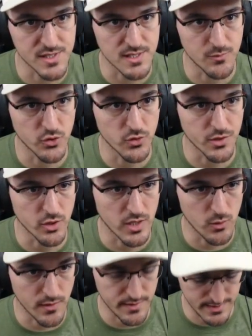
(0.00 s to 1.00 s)
I'm totally okay
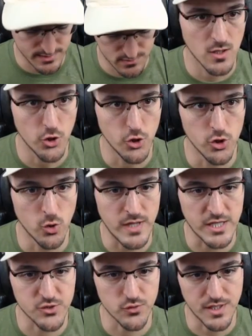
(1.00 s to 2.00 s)
with that. No
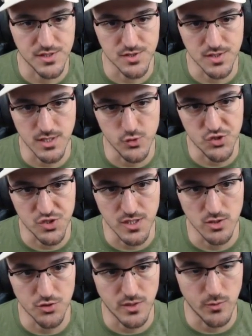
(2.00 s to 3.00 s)
naturalize is a huge
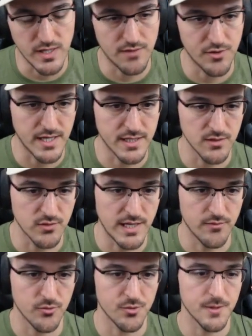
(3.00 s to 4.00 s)
deal. Now we have an active
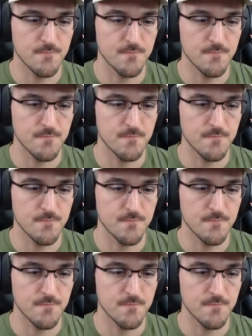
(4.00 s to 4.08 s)
library.